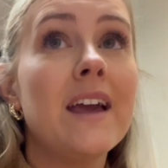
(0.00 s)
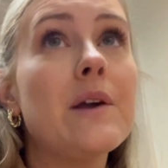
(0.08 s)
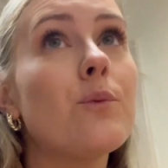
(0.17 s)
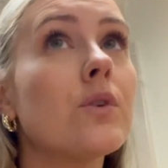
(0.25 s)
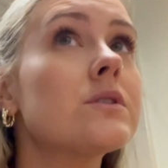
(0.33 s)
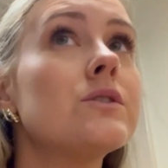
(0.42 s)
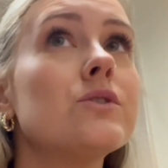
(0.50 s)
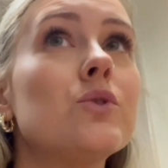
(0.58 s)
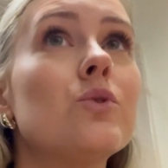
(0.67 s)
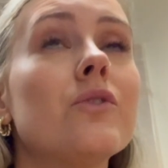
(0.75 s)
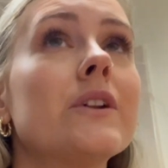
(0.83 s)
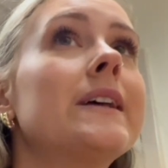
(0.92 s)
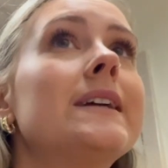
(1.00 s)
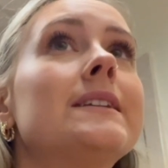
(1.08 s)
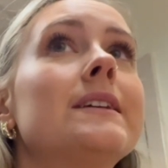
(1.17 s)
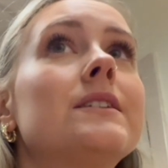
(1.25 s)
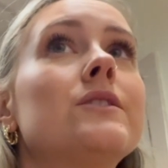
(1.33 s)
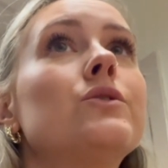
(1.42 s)
It wasn't too
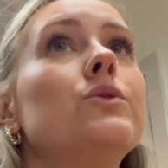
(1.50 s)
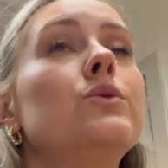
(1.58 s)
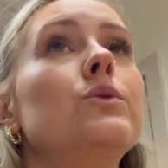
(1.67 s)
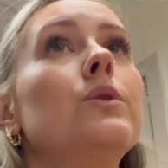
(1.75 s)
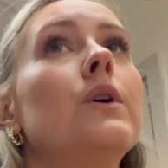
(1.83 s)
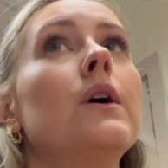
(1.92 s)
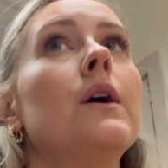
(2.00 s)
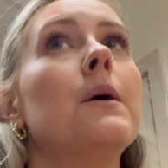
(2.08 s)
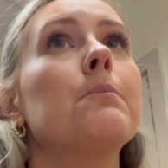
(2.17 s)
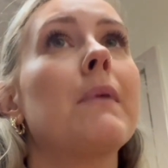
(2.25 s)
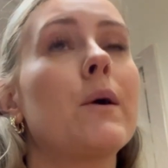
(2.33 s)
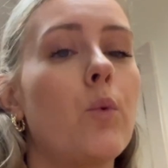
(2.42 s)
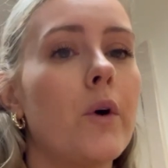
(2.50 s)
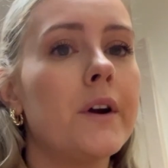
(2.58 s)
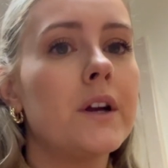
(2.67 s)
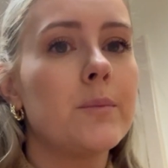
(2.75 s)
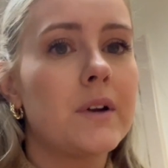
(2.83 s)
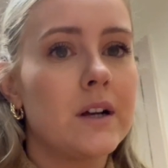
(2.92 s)
related to my
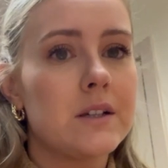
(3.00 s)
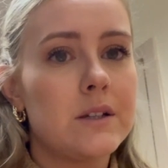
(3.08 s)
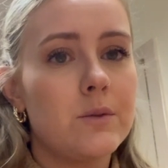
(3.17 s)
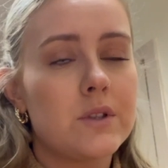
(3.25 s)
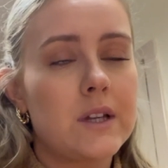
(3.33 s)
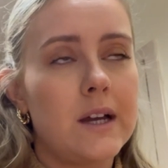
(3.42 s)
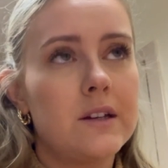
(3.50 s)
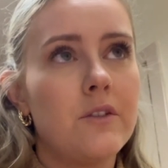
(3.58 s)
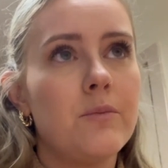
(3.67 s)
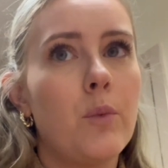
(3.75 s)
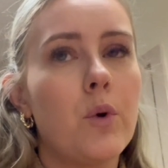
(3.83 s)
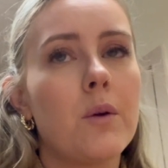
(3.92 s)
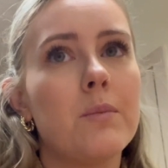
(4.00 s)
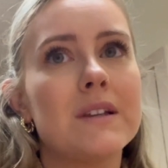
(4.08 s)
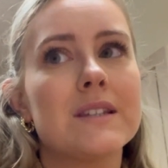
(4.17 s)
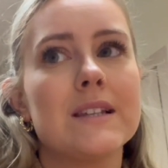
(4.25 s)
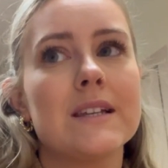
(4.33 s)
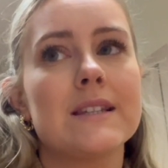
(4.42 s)
work because it was kind of more
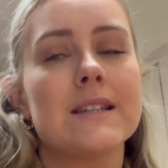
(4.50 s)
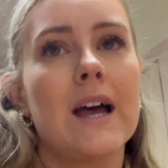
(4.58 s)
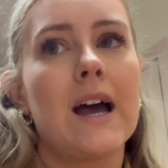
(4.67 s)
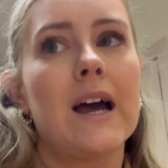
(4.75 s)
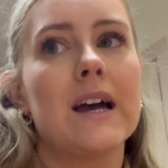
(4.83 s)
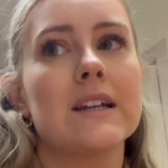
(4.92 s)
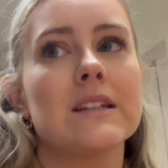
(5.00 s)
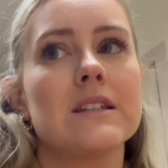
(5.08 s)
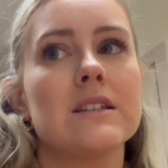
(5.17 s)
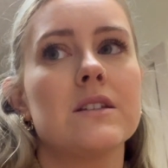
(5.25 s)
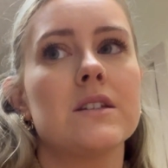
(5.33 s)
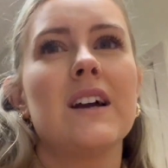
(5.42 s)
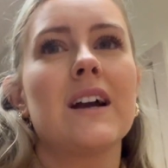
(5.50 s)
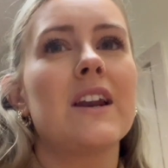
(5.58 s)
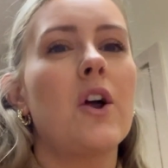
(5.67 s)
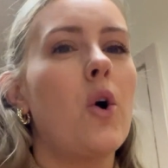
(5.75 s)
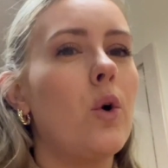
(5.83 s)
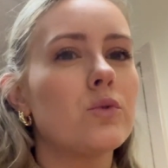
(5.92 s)
business and kind
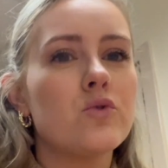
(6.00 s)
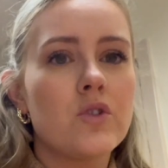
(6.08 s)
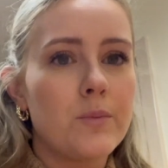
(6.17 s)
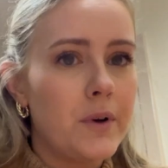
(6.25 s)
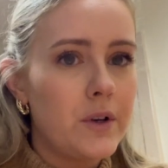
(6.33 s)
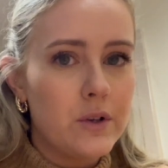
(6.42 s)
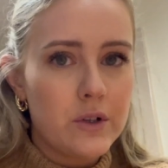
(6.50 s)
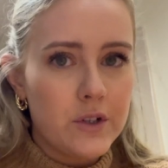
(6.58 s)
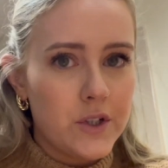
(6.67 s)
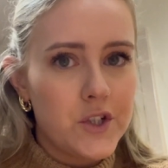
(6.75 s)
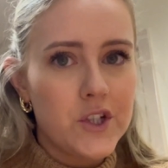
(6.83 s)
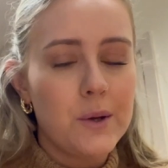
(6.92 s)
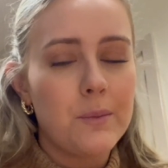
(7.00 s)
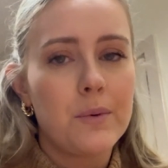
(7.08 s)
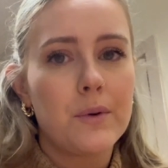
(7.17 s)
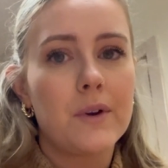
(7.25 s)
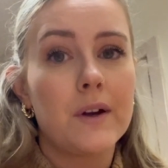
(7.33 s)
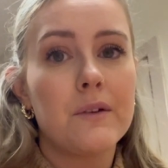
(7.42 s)
of entrepreneurship
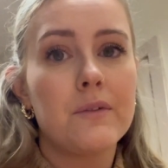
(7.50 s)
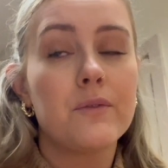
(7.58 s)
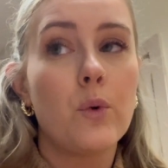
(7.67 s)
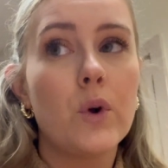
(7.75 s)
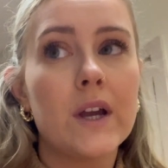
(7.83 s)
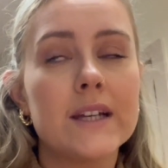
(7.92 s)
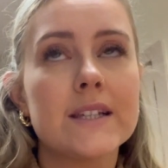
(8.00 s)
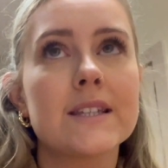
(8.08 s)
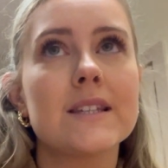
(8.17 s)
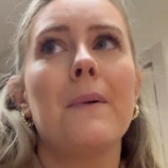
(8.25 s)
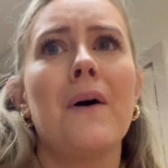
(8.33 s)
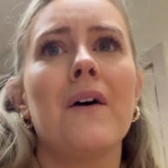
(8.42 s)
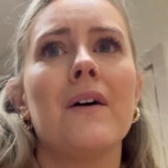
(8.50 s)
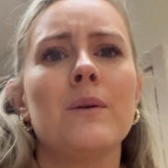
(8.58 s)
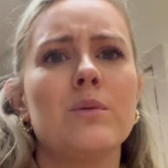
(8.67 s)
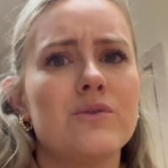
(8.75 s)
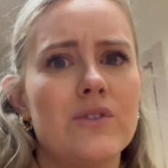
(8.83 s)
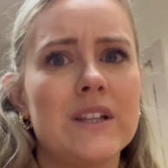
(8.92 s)
kind of focused, but it
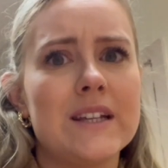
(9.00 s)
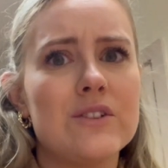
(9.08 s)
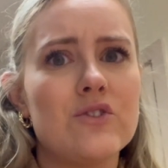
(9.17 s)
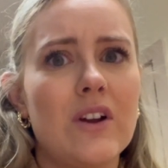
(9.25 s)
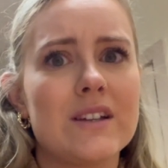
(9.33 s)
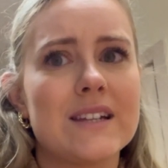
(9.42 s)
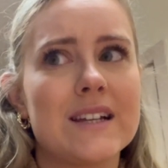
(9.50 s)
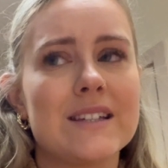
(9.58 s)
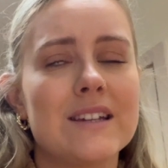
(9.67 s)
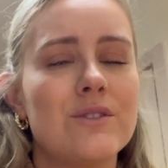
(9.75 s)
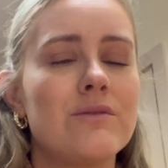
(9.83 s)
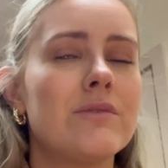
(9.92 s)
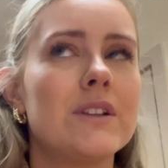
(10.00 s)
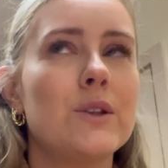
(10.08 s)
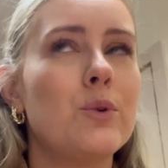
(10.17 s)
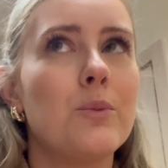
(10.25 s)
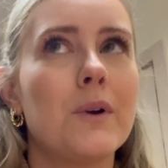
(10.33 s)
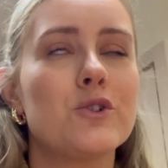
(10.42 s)
was really interesting because I don't really
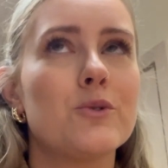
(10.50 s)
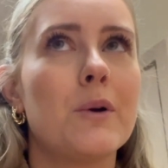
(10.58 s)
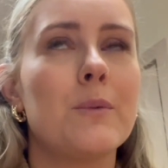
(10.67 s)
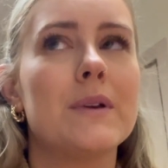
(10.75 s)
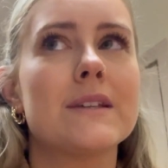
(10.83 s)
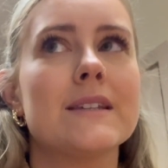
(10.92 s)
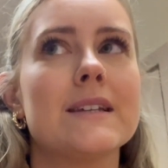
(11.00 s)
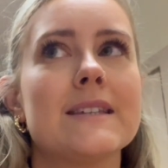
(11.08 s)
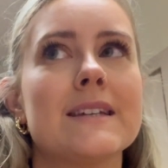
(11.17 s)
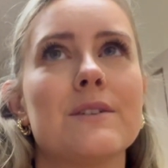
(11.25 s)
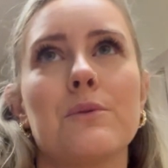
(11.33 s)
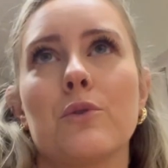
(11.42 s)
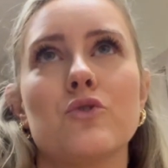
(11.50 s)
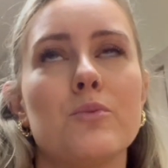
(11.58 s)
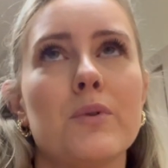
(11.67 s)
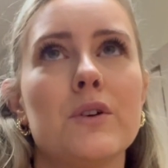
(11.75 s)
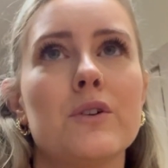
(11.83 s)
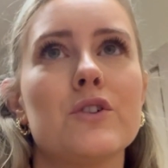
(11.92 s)
know much about business and
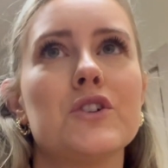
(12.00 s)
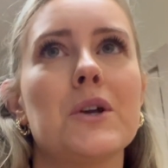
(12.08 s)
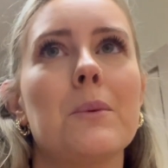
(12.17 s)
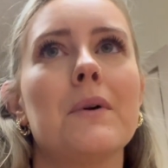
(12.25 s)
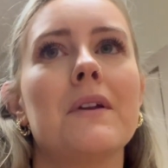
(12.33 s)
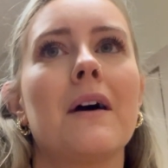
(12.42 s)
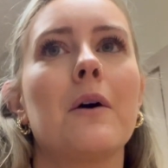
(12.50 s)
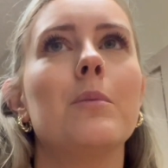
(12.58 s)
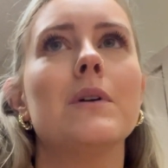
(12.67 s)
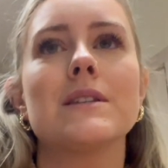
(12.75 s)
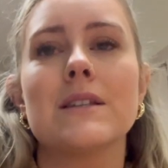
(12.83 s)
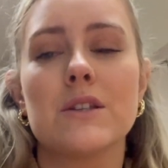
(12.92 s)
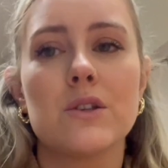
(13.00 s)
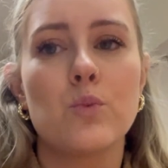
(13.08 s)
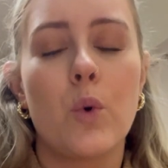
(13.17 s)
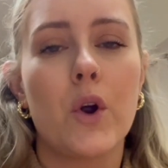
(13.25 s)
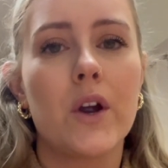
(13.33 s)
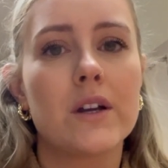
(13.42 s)
entrepreneurship and how businesses
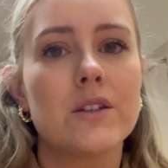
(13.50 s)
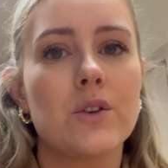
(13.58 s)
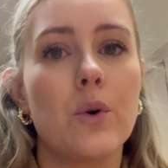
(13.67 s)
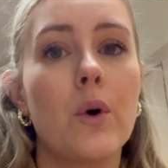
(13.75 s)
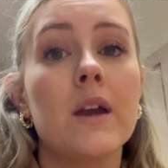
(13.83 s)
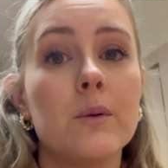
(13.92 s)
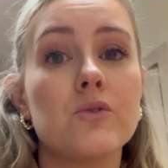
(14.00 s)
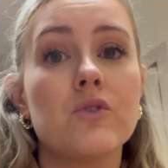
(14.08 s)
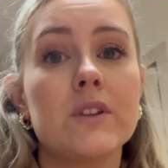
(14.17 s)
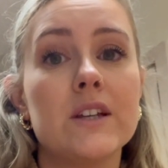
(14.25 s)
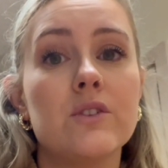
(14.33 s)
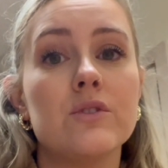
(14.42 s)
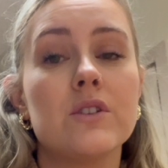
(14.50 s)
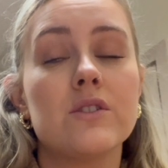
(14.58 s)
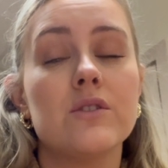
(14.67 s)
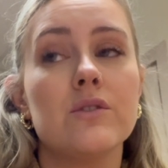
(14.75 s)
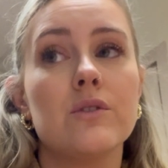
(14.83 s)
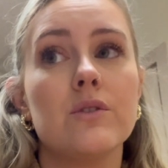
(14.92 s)
work, so it was really good
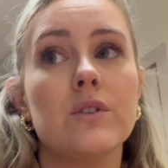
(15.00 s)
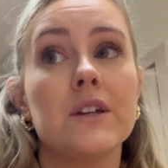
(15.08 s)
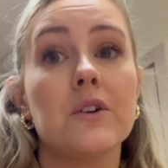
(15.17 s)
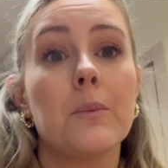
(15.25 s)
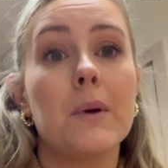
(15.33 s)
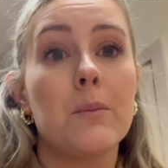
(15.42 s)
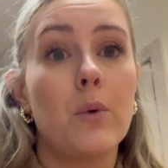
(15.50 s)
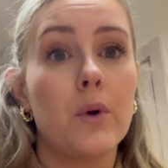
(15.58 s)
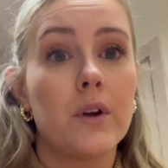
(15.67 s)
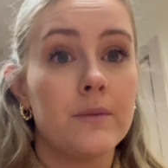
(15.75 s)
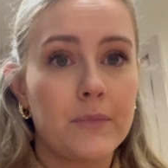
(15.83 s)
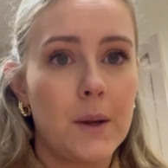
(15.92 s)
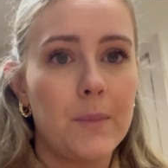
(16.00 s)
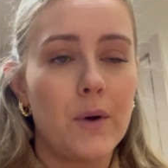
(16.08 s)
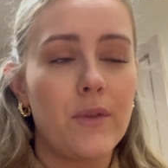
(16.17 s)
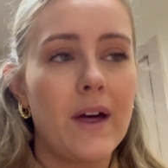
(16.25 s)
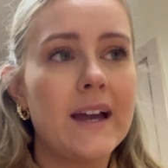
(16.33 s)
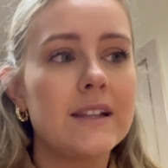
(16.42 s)
to hear a bit more
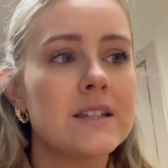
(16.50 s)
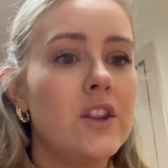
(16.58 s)
about that.